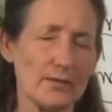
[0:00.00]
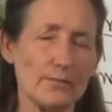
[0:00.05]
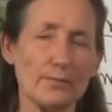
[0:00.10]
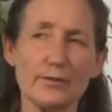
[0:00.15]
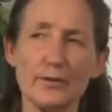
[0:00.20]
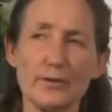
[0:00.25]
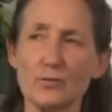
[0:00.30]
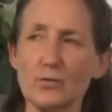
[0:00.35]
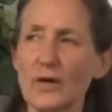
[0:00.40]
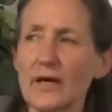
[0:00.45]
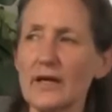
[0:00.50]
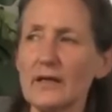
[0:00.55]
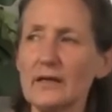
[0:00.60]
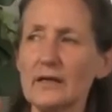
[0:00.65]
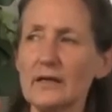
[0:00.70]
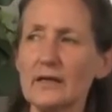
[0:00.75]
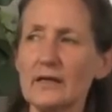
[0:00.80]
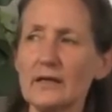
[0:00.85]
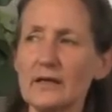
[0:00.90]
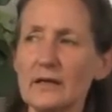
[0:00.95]
But
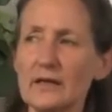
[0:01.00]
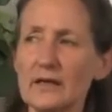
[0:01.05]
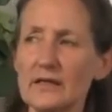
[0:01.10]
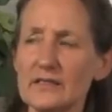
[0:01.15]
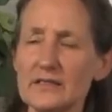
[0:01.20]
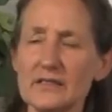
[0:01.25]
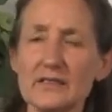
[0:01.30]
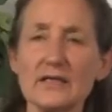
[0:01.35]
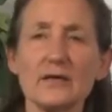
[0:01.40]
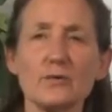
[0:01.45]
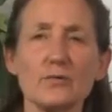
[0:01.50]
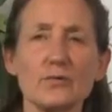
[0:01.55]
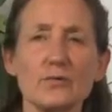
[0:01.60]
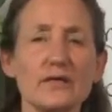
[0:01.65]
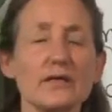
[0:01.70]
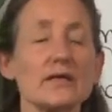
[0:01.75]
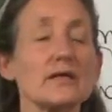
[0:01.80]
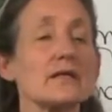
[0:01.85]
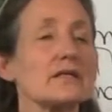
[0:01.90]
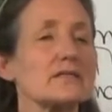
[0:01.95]
when it is liquid,
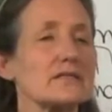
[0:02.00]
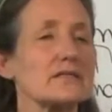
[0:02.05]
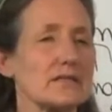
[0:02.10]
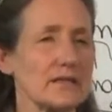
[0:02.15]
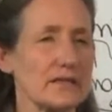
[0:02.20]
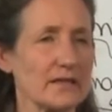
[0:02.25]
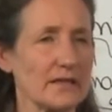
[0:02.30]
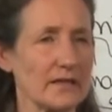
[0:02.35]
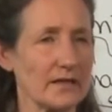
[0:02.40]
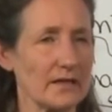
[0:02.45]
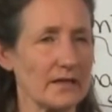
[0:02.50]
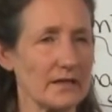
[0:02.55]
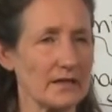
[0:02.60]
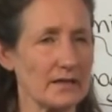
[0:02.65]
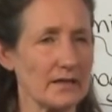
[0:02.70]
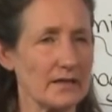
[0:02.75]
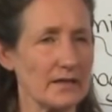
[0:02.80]
it is clear.